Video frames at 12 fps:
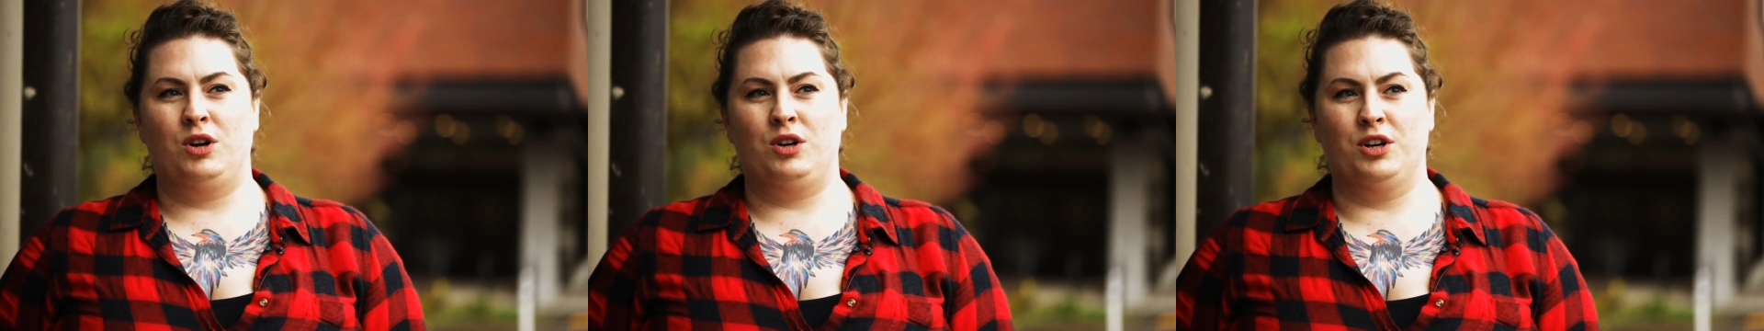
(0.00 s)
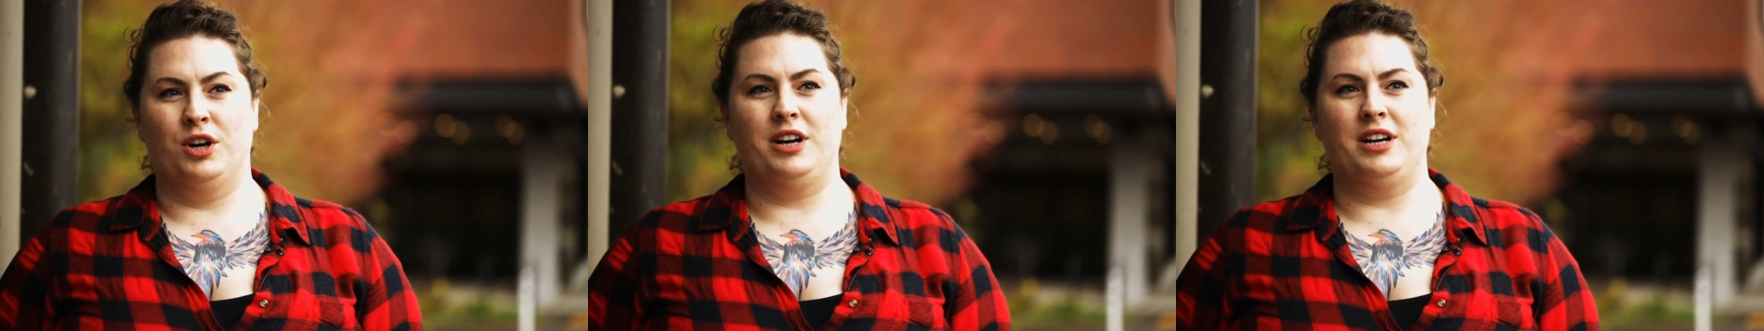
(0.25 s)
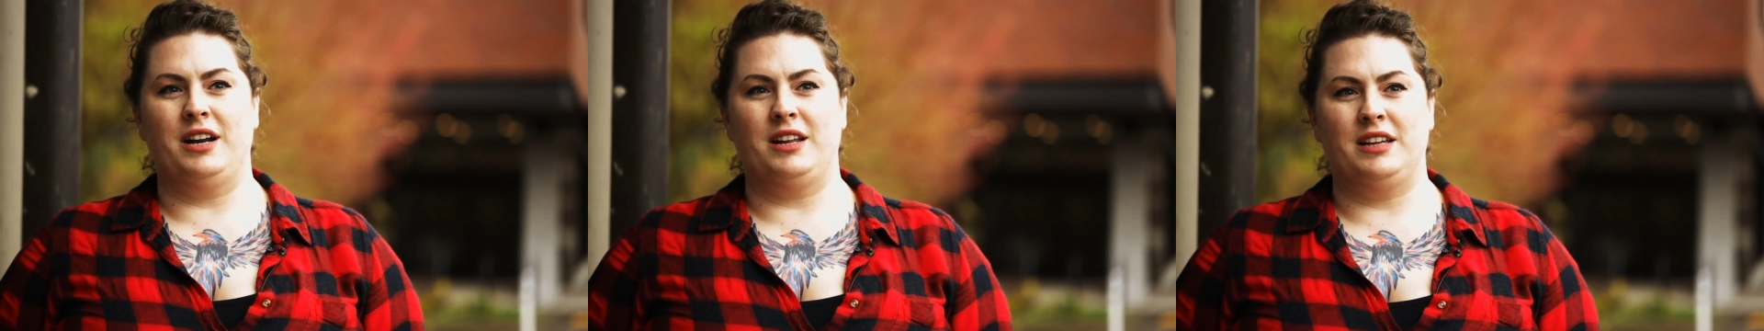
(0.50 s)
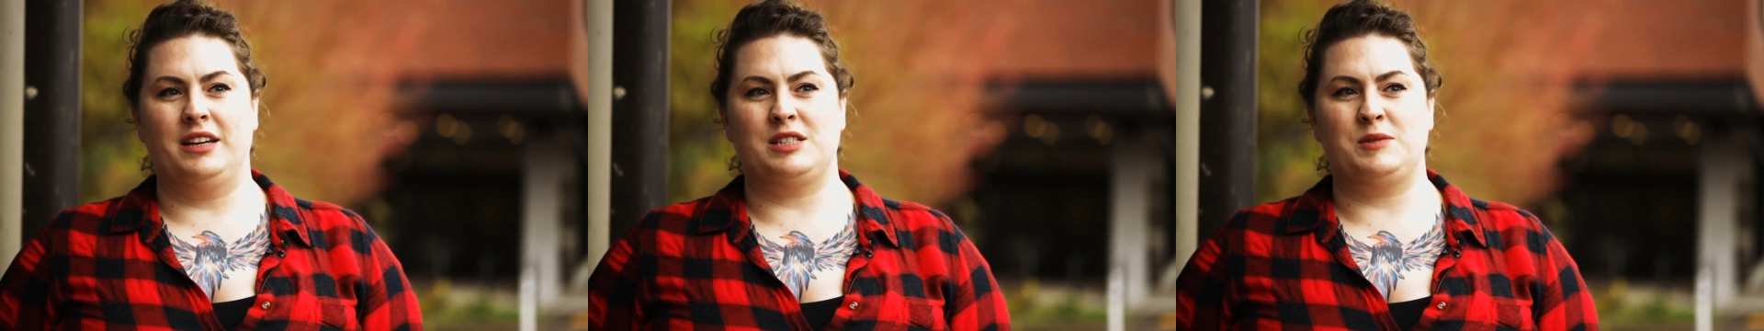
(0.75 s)
good, and I
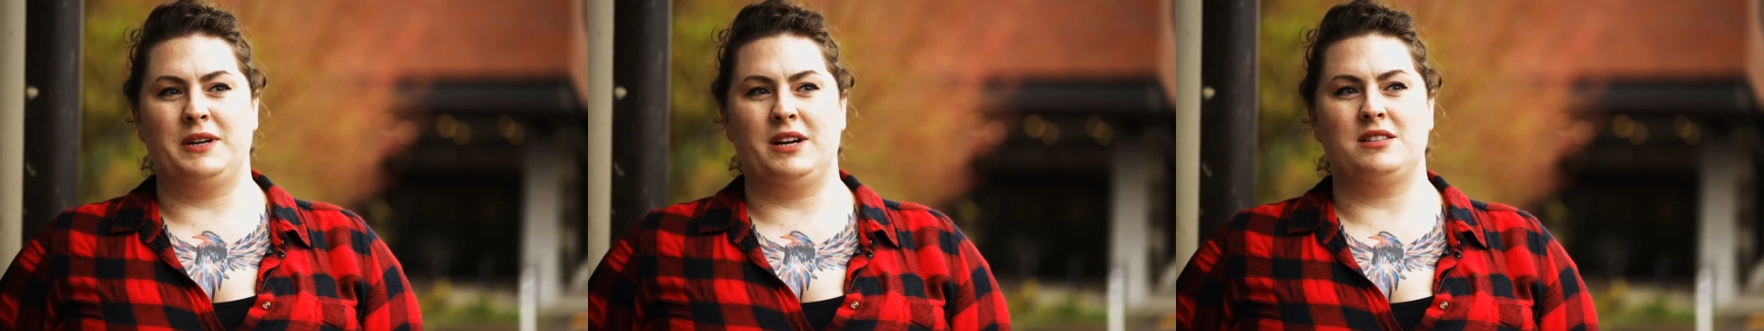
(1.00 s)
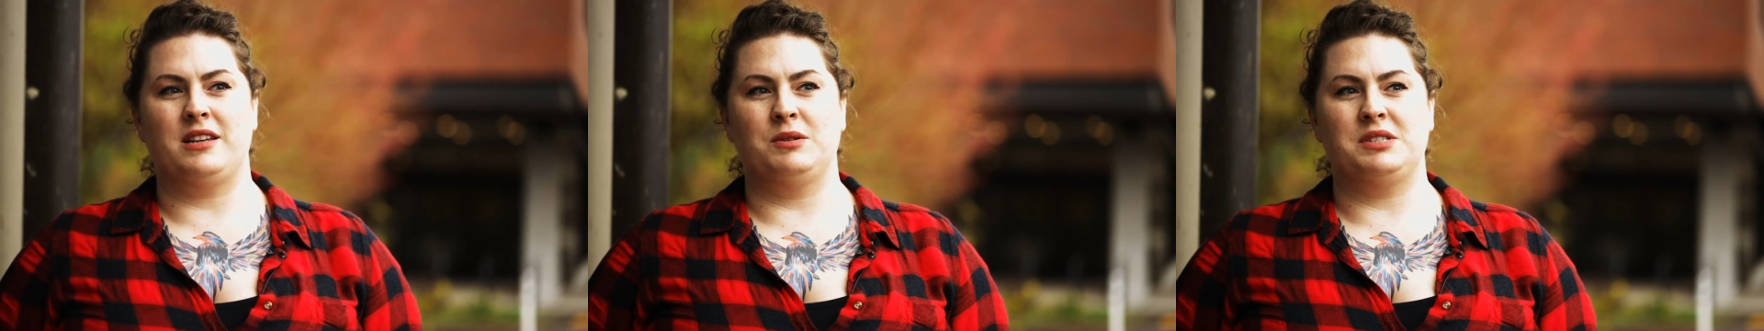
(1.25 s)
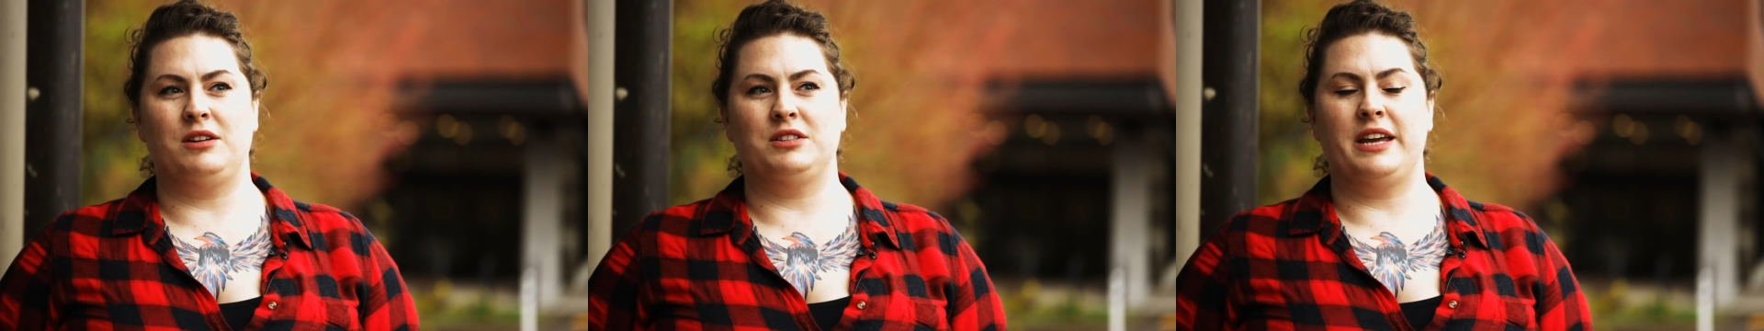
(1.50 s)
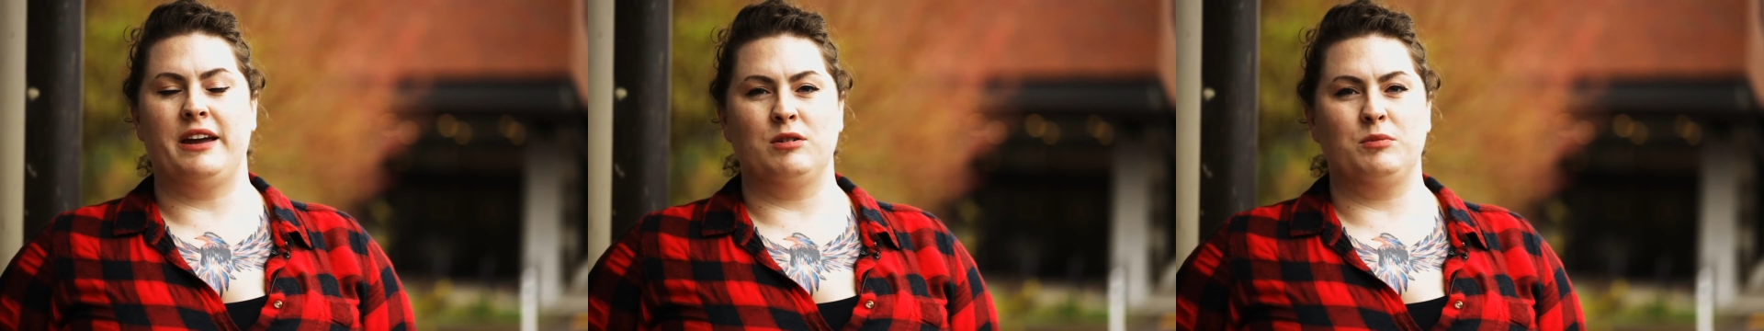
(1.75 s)
think it's because I was held
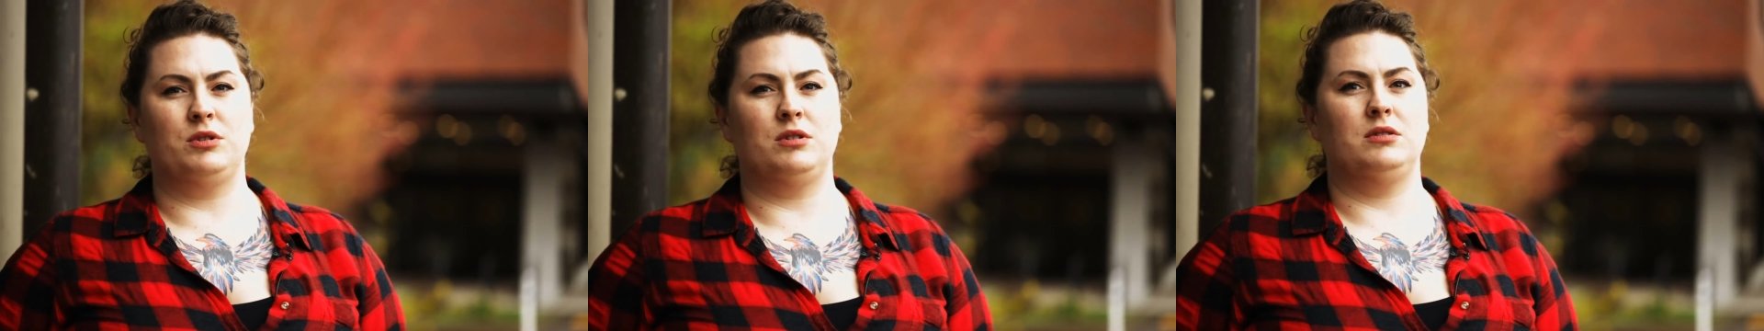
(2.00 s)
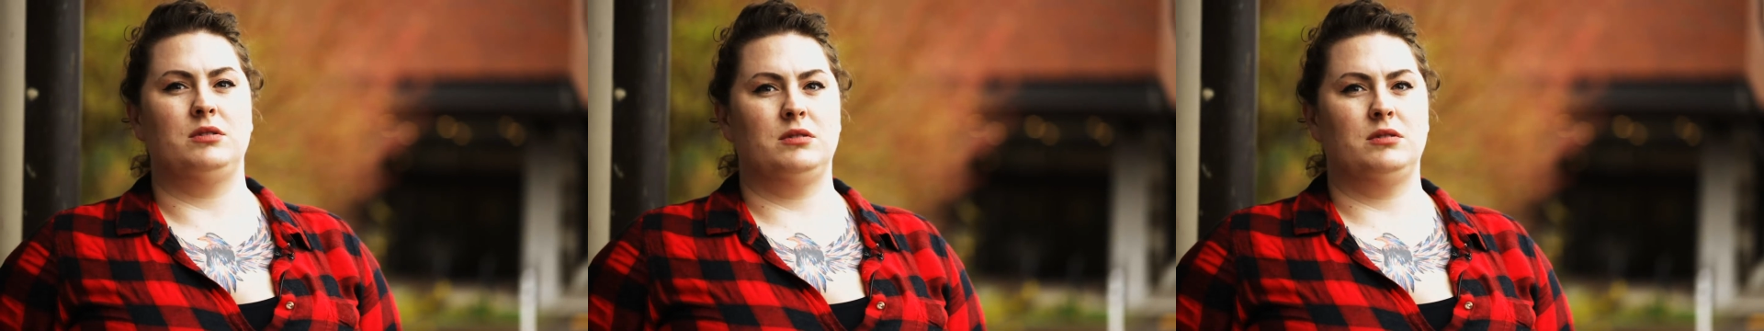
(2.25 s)
accountable